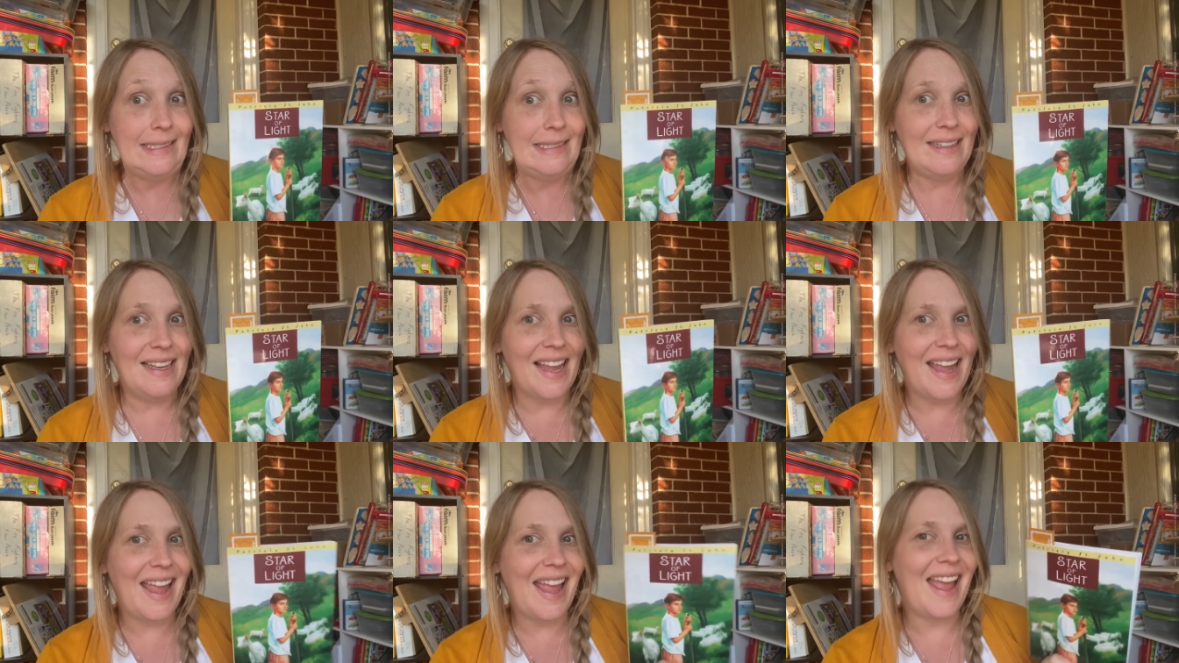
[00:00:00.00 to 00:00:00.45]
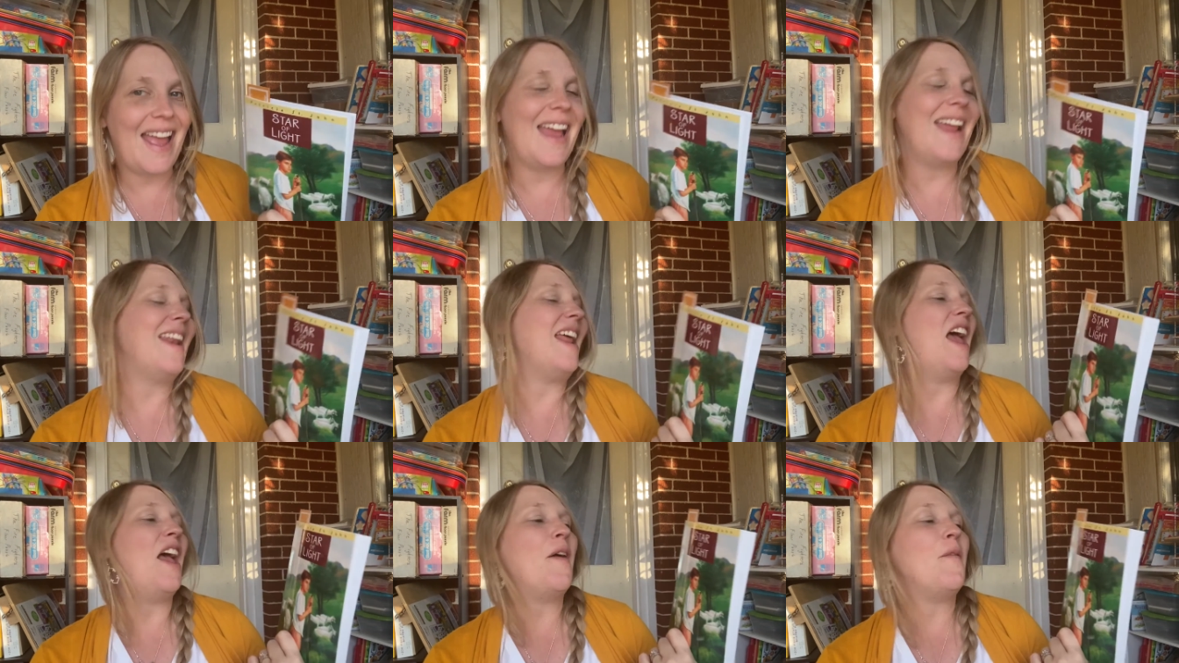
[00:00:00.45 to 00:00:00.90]

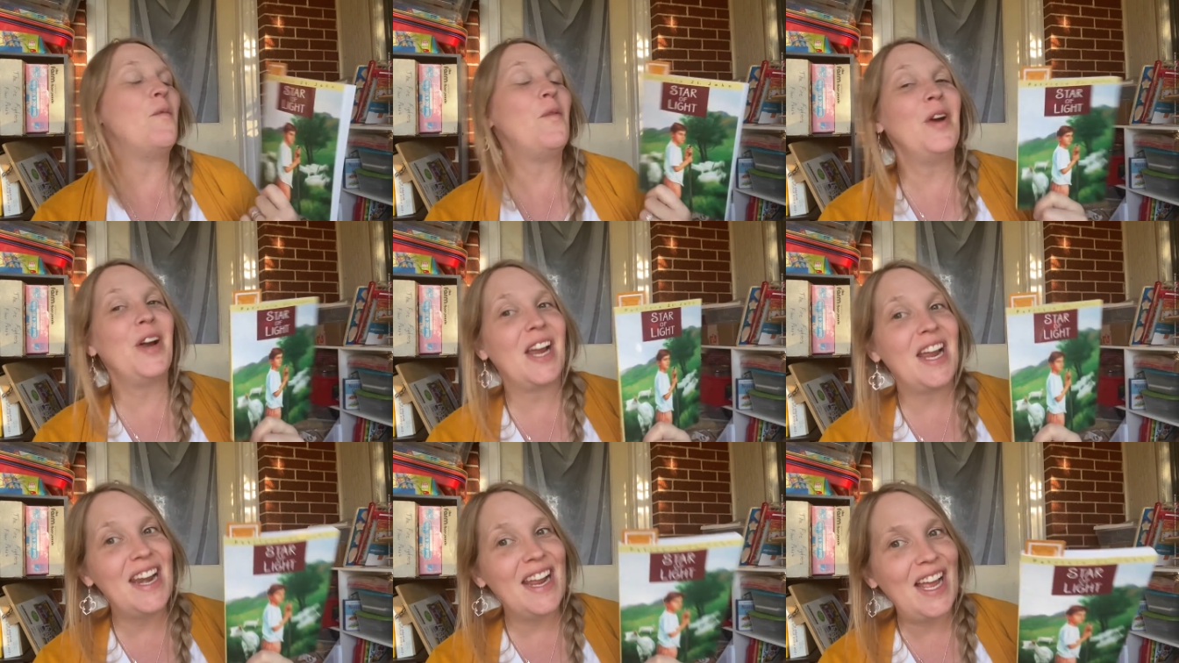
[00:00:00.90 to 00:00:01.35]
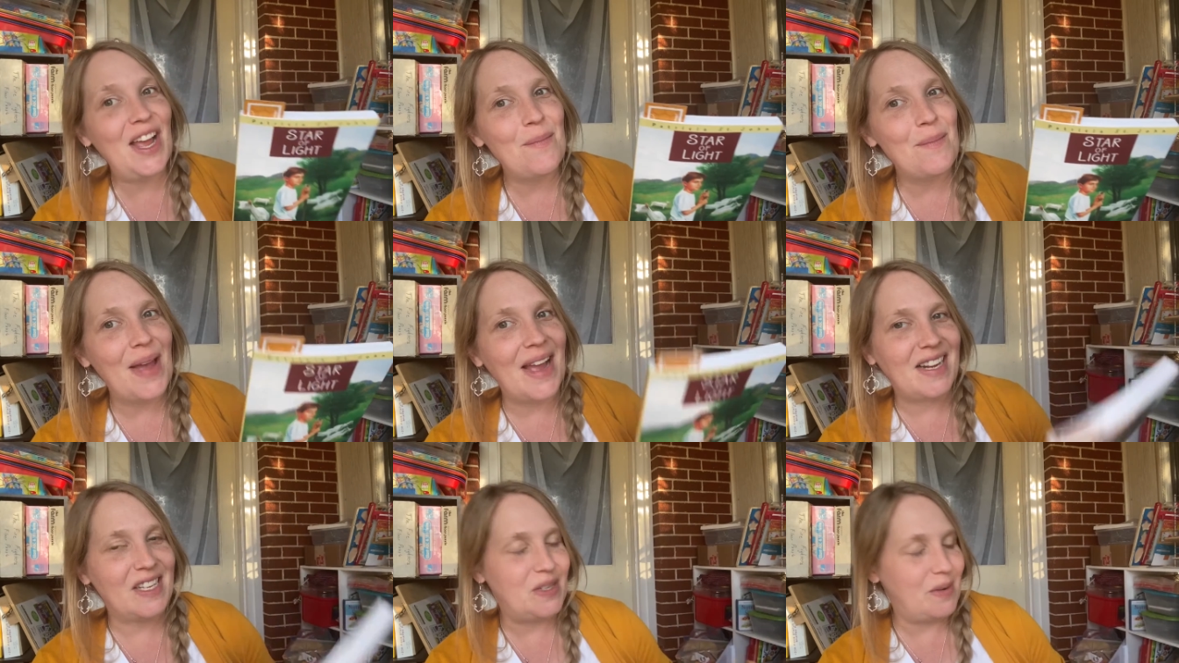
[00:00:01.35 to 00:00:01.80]
and we're going to come
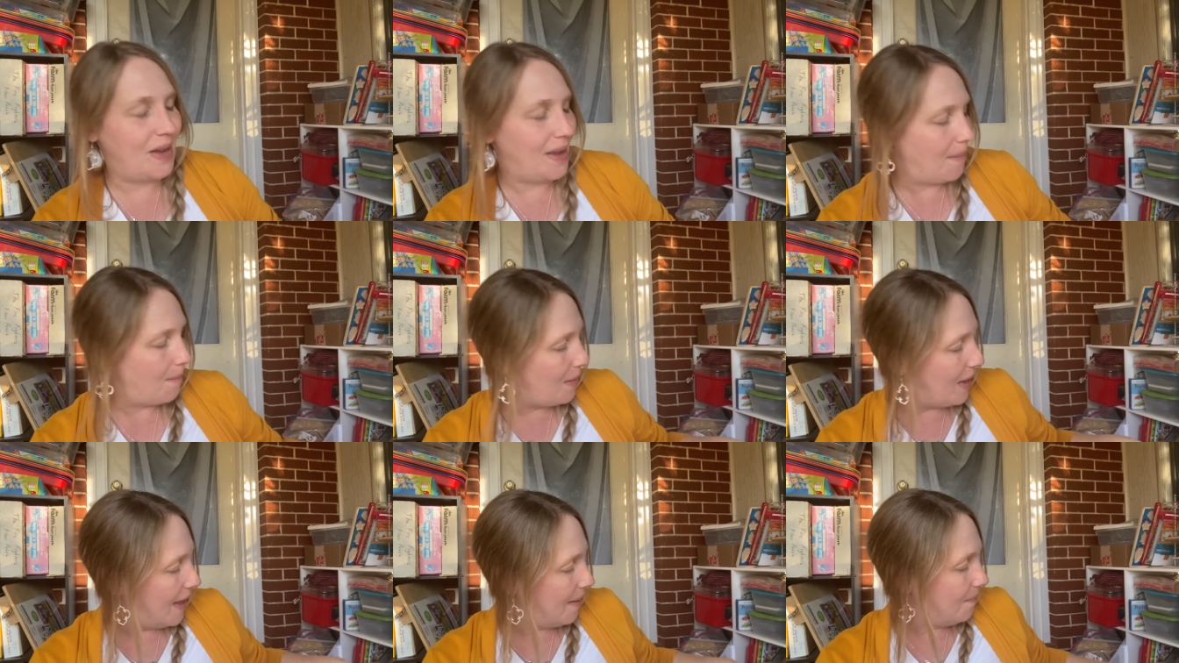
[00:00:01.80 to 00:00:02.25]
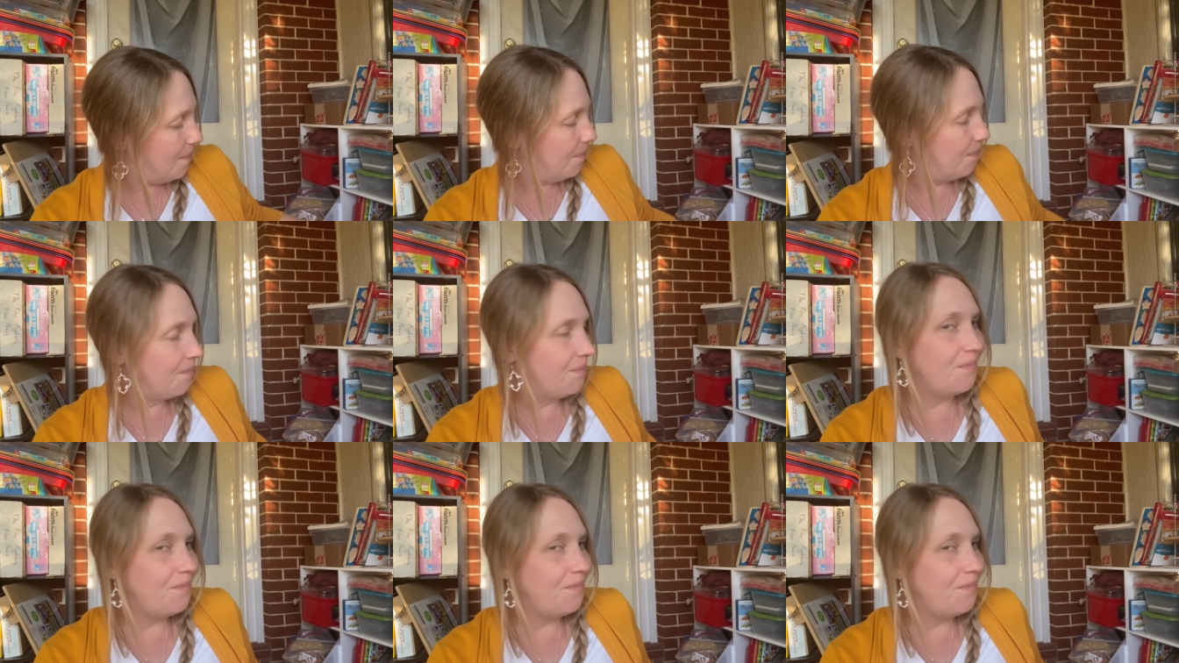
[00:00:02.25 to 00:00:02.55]
back to it, but